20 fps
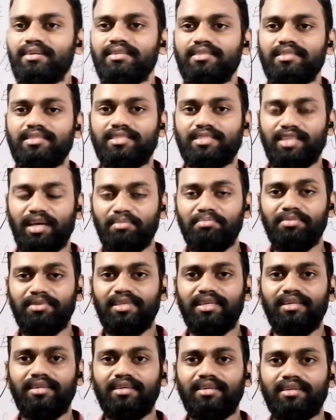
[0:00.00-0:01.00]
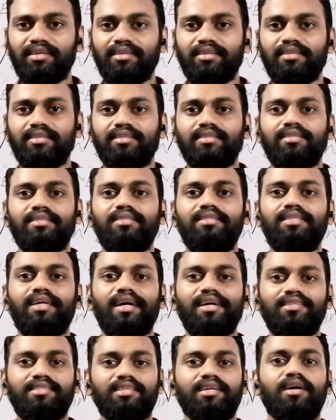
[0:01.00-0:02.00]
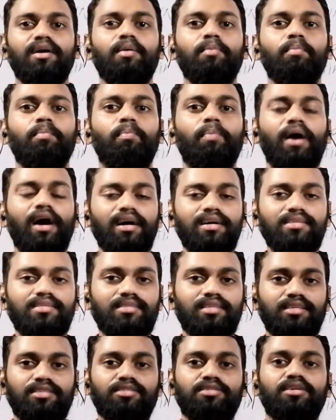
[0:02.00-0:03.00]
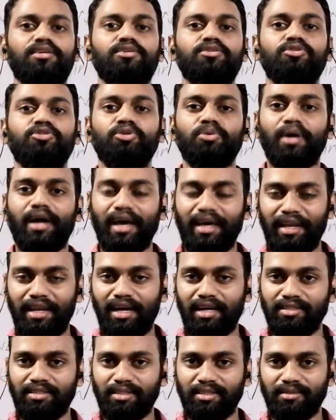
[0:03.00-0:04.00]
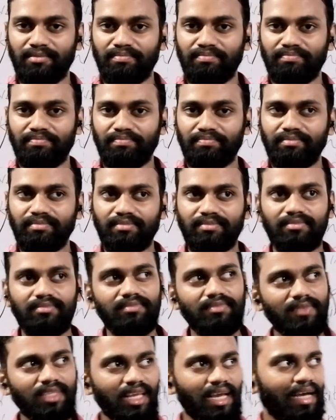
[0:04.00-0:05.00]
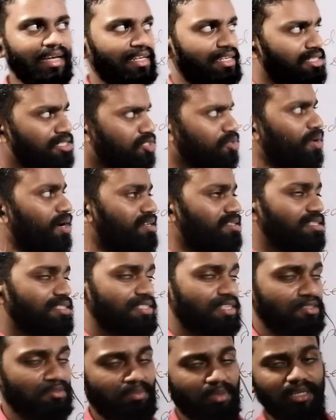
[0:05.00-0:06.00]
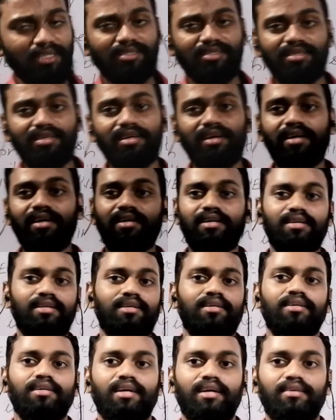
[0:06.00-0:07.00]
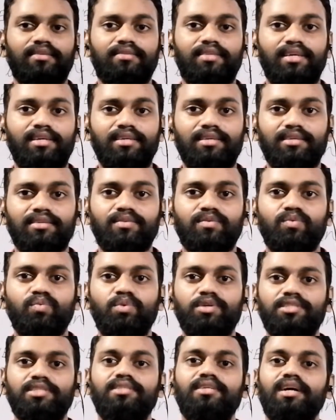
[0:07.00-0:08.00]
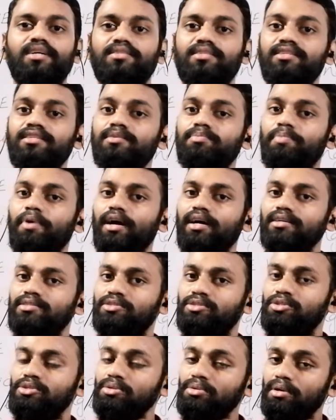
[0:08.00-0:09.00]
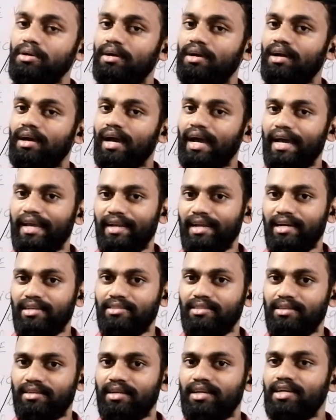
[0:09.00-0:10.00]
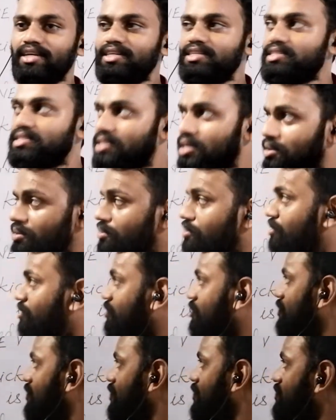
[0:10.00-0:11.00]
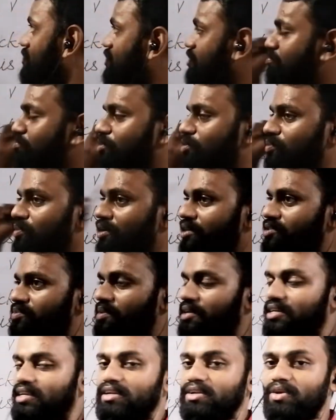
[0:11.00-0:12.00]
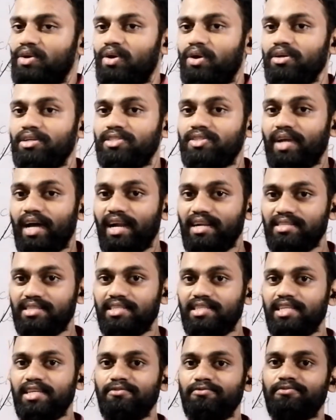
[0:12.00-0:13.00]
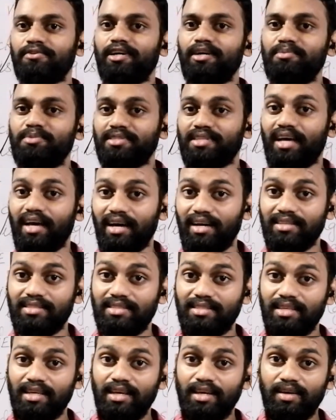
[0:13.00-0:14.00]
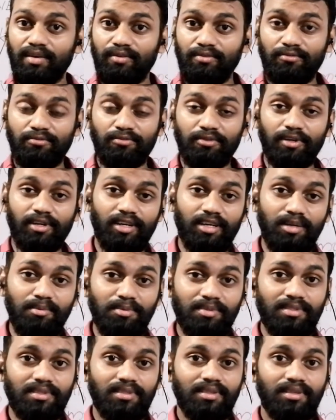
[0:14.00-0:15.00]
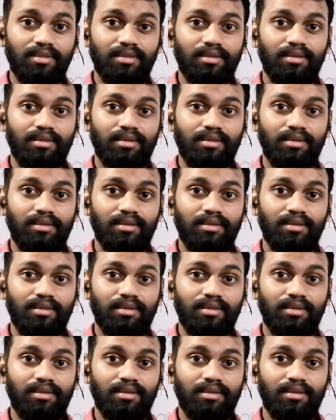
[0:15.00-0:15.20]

something that passes to another. And intransitive means a thing which doesn't pass to another. So, in simple words, we can call transitive verbs as verbs